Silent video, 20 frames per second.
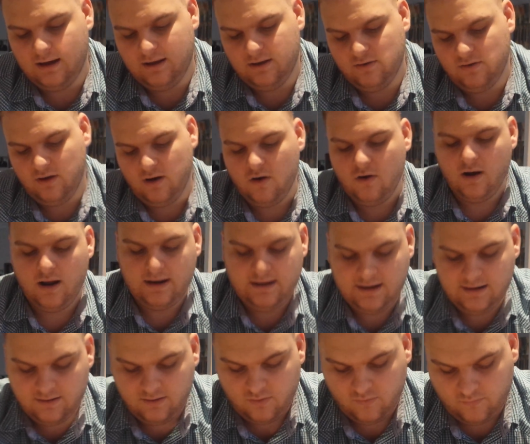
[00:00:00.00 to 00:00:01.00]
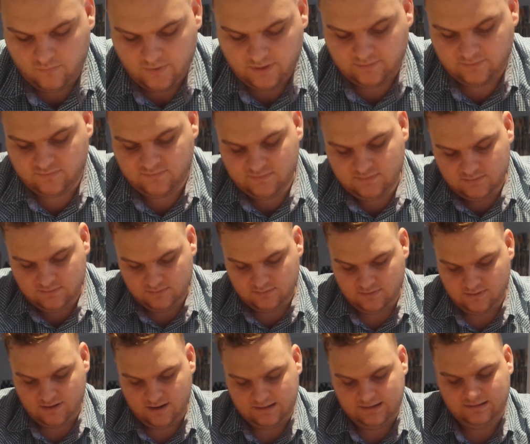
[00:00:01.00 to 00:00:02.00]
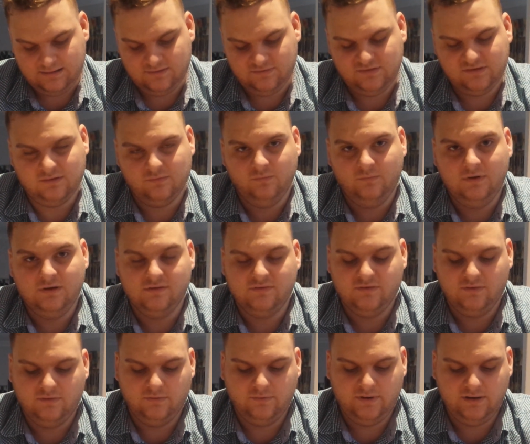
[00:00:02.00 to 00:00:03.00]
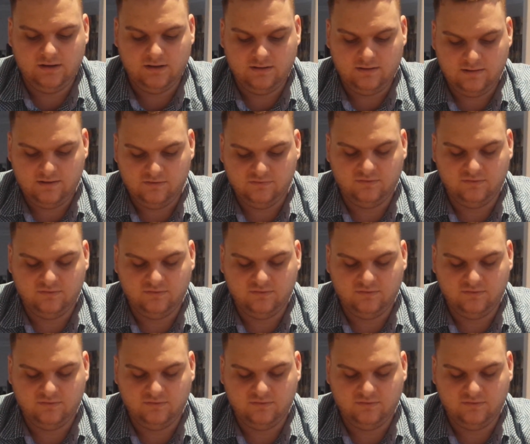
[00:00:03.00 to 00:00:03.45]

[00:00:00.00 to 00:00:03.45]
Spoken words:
I needed it once. I needed the second once on the weekend, and I